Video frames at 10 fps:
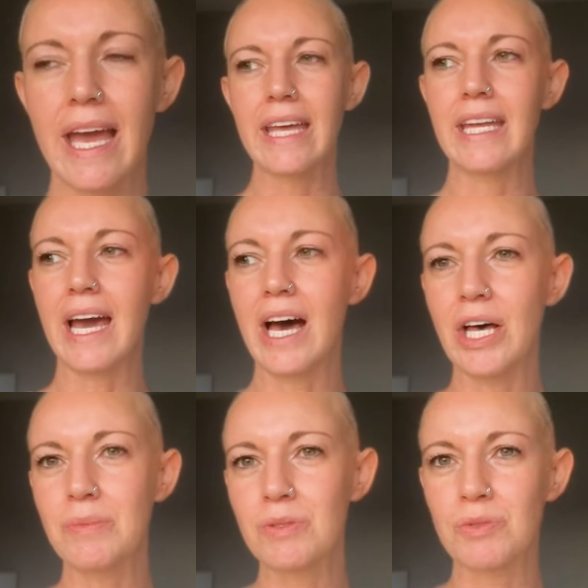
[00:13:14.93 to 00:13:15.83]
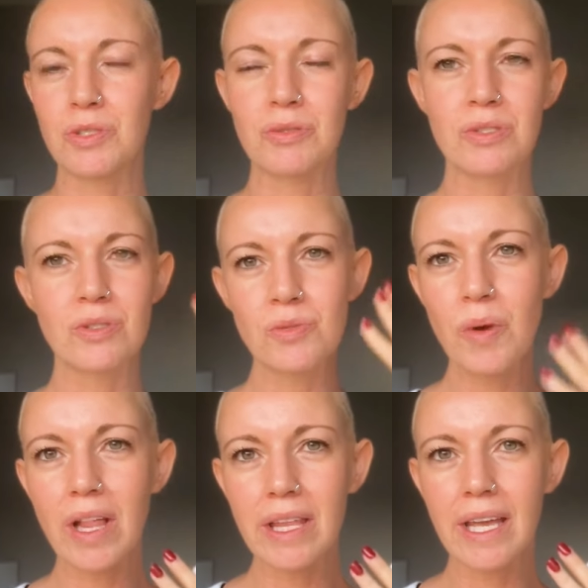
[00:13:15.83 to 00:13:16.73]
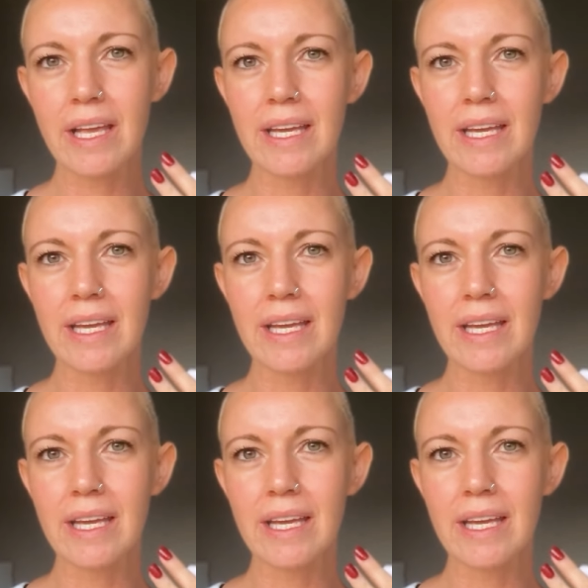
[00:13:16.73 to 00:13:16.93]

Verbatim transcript: and it helps reduce swelling.